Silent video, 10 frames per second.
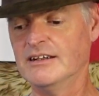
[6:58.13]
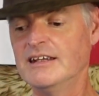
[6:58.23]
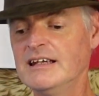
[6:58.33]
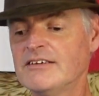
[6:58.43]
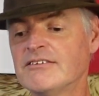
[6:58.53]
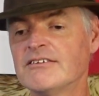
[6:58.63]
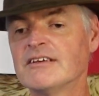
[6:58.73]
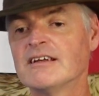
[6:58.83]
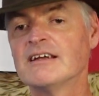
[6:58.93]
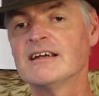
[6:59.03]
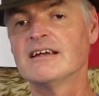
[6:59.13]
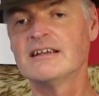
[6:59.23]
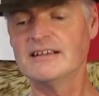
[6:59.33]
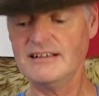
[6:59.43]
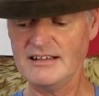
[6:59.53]
This
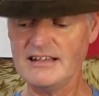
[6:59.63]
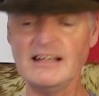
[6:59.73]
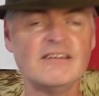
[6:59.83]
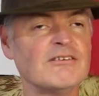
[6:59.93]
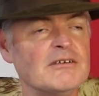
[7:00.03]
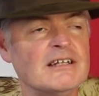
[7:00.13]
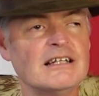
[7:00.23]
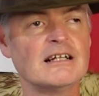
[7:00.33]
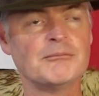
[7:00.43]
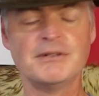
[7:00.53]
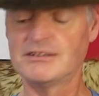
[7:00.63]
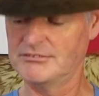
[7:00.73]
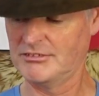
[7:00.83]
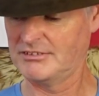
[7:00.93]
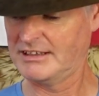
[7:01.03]
is a little bit
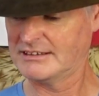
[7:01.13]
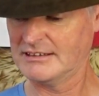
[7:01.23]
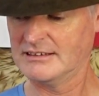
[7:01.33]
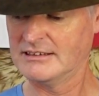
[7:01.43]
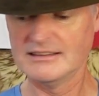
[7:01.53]
of a rattle.